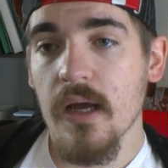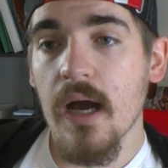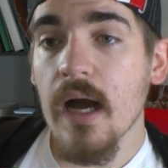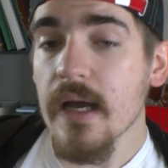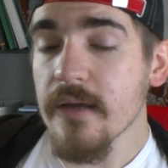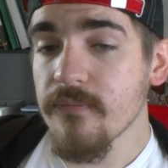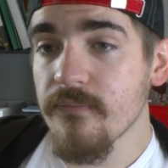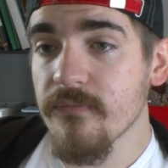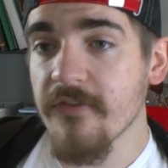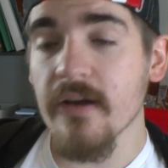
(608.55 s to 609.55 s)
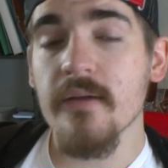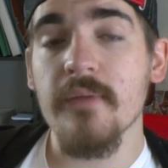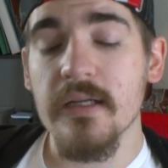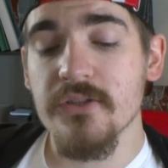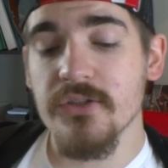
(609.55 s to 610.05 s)
I very
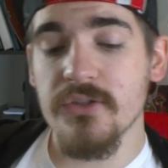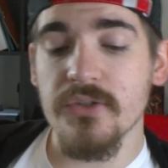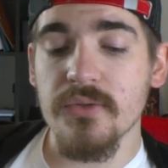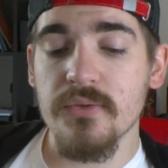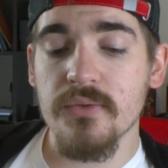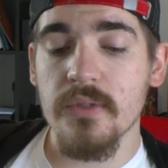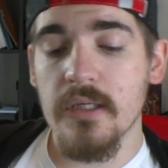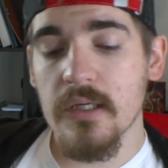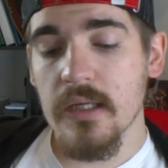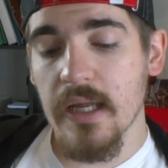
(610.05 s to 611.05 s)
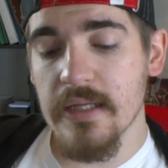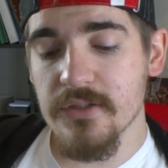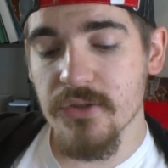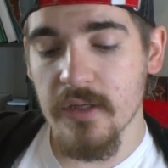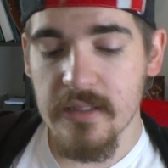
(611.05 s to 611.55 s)
much do
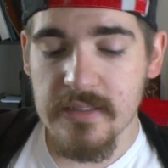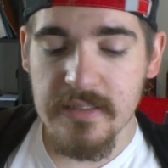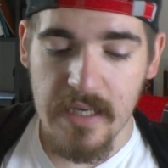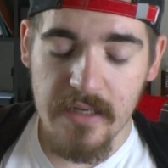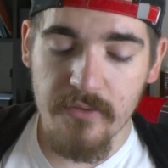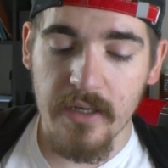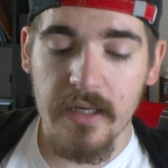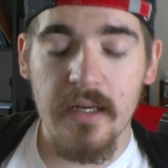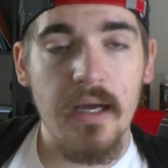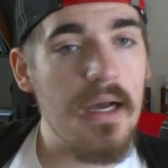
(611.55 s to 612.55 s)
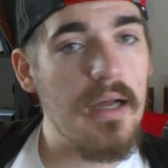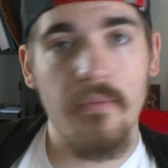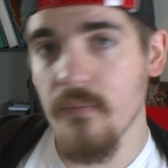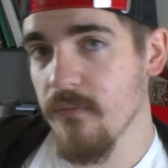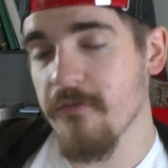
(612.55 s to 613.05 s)
enjoy this deck. Granted,
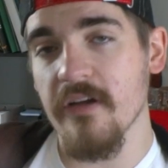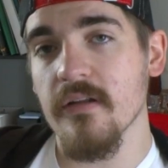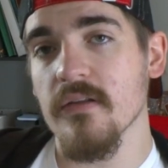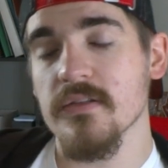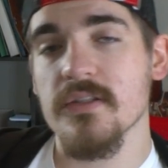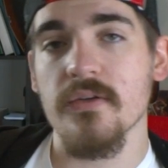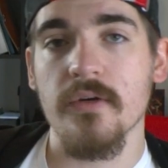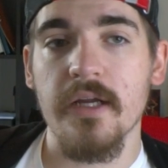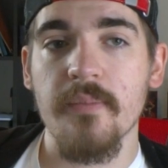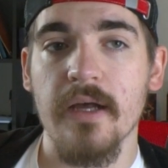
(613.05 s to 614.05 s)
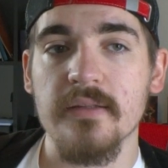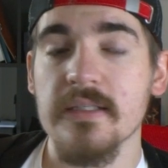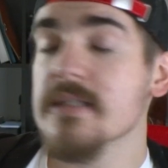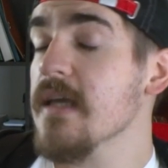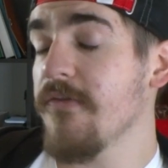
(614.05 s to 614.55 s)
fun little story about
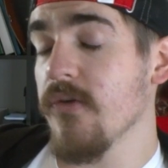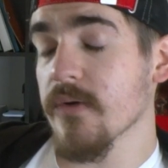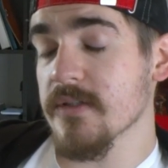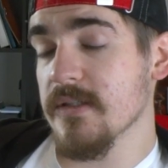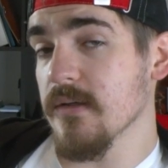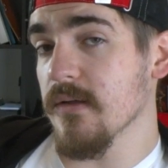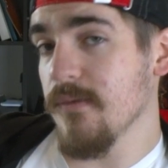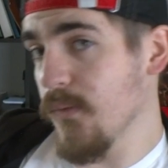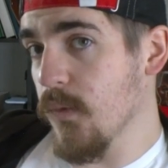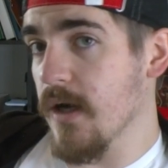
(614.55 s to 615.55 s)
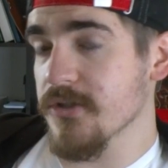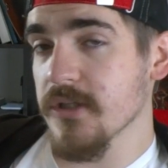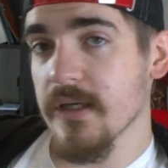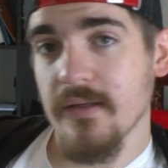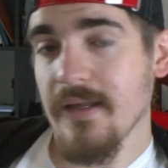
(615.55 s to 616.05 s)
this. If you are still
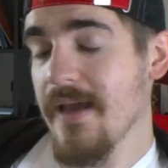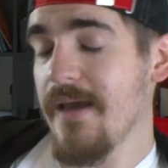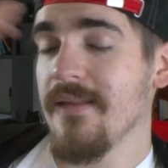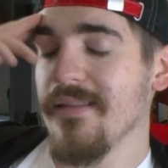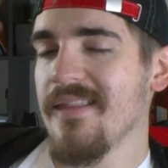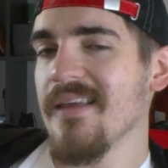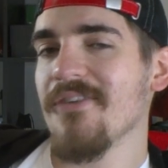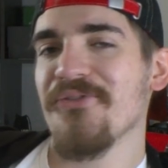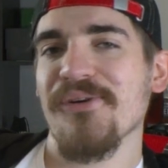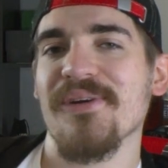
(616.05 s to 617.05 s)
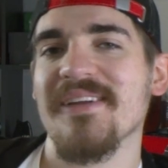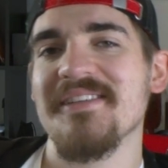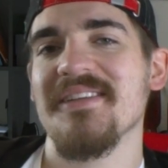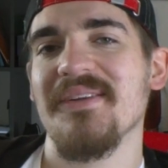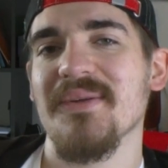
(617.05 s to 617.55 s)
watching, hey, thank you for
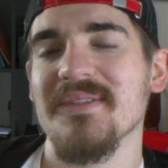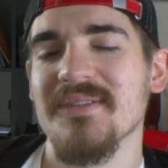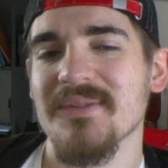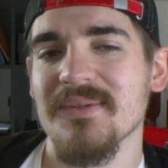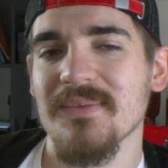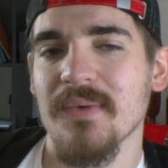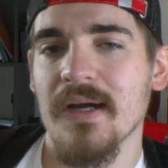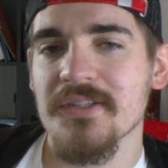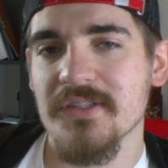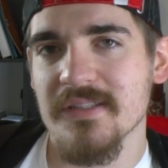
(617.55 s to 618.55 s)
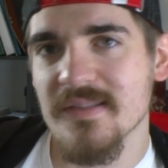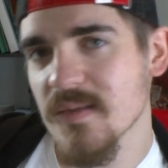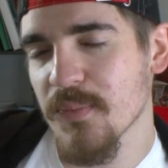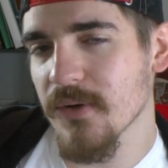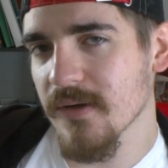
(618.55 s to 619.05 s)
continuing to watch and
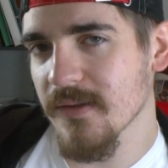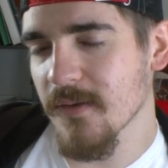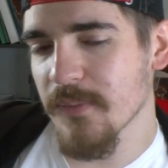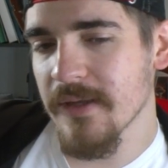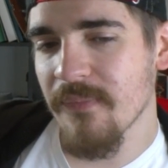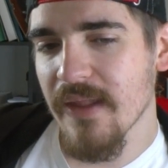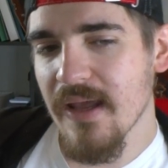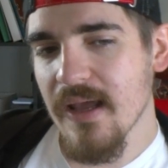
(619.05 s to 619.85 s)
support a little bit.